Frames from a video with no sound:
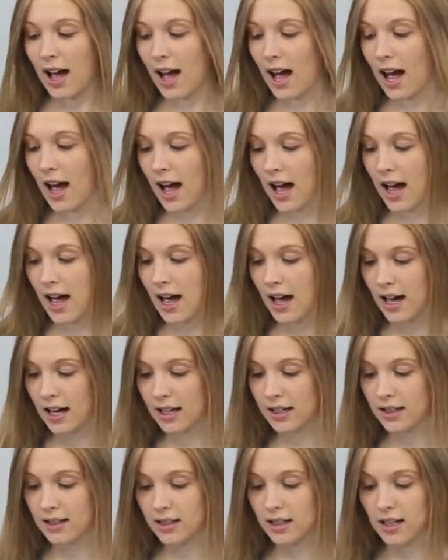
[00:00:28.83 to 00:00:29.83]

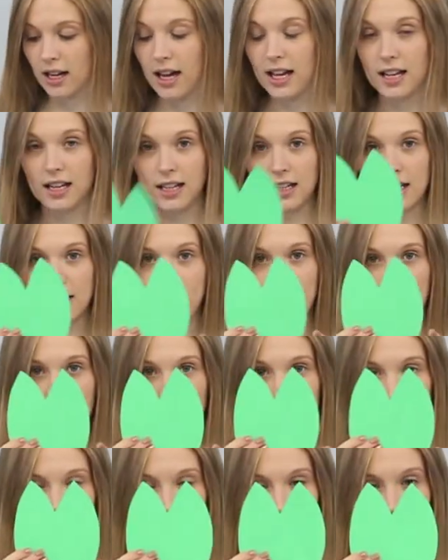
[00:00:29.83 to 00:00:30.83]
and a lily
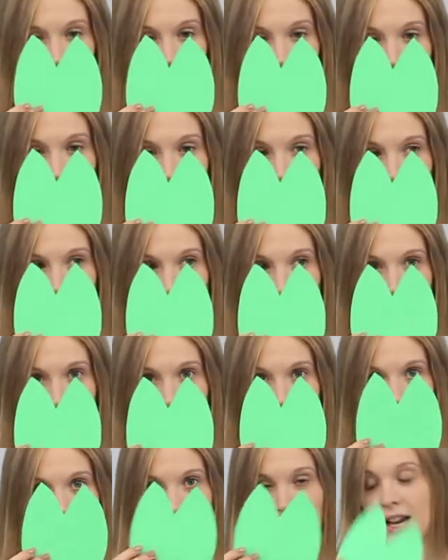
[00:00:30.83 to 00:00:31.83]
pad
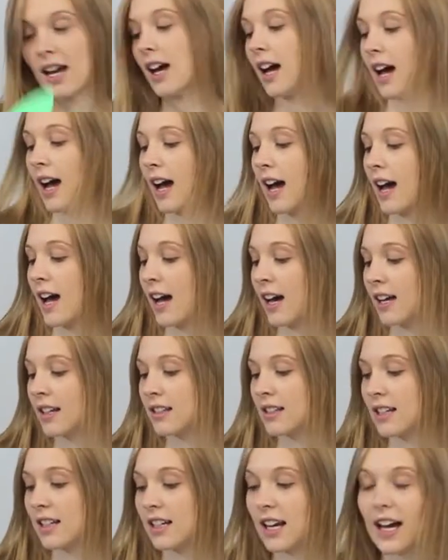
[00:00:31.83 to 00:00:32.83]
and
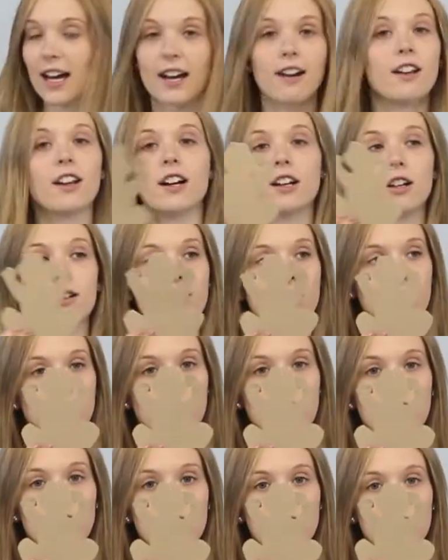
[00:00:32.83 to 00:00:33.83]
an outline of a
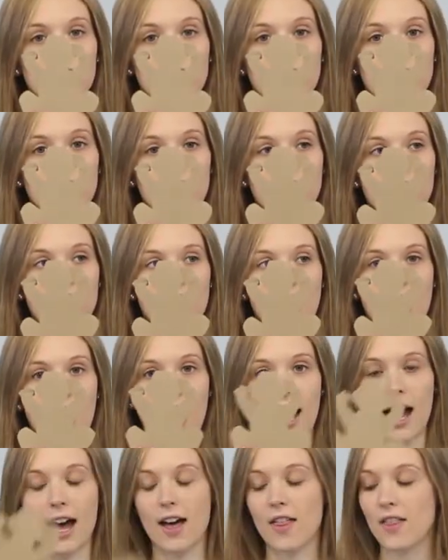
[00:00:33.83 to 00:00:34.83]
frog,
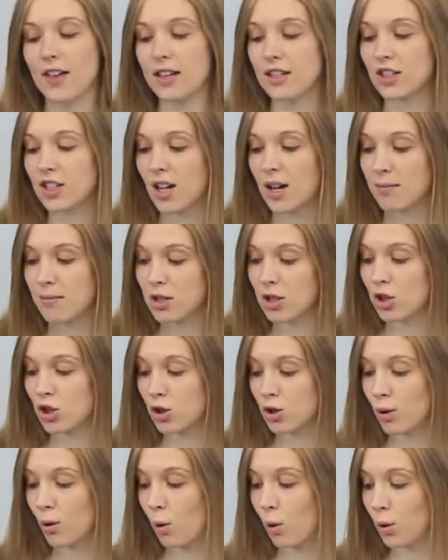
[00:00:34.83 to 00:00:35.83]
and then some
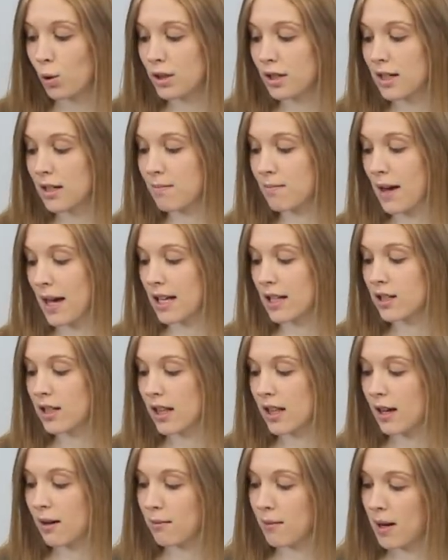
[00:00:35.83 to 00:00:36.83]
assorted bits. So
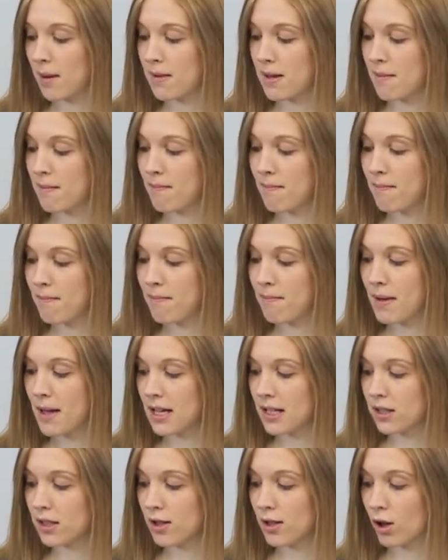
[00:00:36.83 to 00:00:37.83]
there might be a
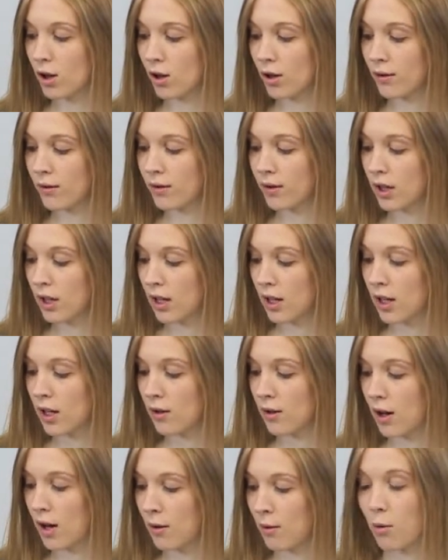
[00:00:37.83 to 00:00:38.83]
bit of
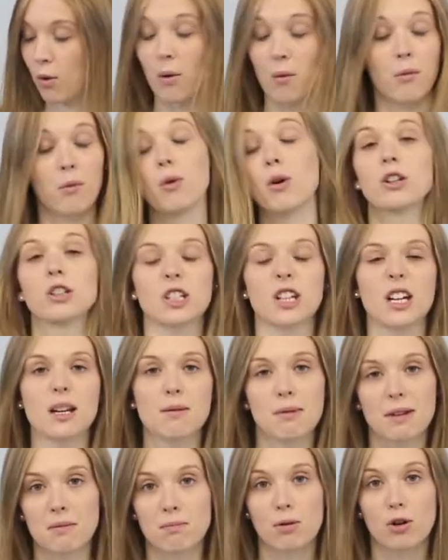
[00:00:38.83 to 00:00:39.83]
what's going to
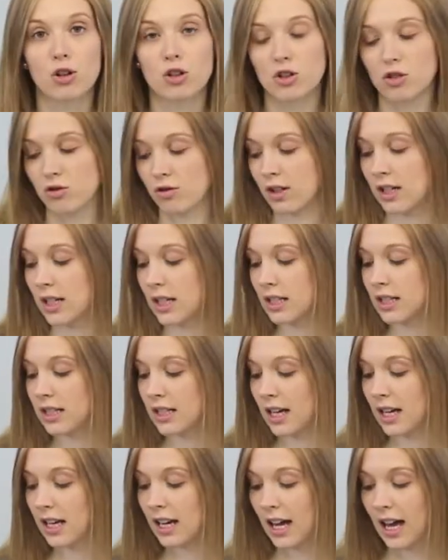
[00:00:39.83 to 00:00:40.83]
be pond reeds,
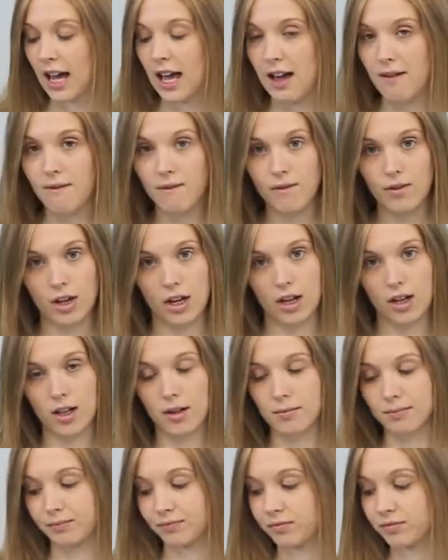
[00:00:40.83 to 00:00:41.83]
an envelope,